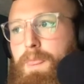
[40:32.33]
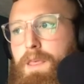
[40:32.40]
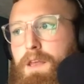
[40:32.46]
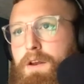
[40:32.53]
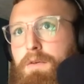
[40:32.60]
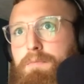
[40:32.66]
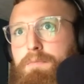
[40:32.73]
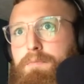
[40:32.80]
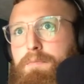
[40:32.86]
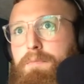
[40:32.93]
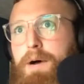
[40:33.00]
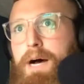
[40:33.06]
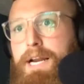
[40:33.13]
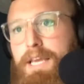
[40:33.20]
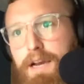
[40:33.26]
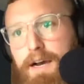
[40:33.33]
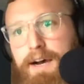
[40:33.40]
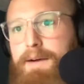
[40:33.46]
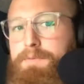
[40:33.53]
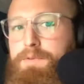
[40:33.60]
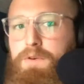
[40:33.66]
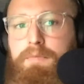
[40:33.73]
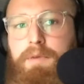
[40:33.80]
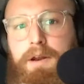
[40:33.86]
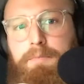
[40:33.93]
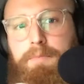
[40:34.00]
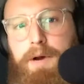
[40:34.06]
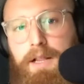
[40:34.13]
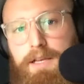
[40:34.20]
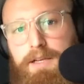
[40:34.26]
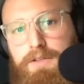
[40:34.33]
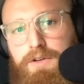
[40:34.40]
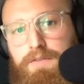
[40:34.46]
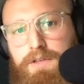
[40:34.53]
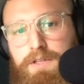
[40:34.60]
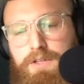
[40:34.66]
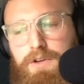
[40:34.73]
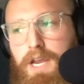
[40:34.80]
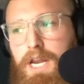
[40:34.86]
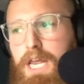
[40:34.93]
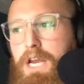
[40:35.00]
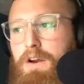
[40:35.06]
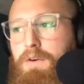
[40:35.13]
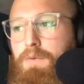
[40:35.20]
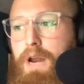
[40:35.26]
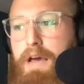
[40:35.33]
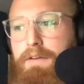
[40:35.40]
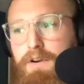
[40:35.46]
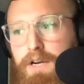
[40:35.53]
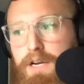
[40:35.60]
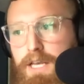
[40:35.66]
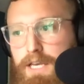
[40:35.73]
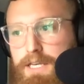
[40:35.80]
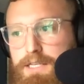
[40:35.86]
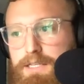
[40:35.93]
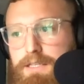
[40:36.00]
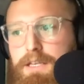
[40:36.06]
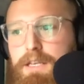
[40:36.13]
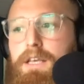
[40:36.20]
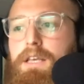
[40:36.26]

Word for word: you know, body comp, sort of metabolic driven training or whatever it is,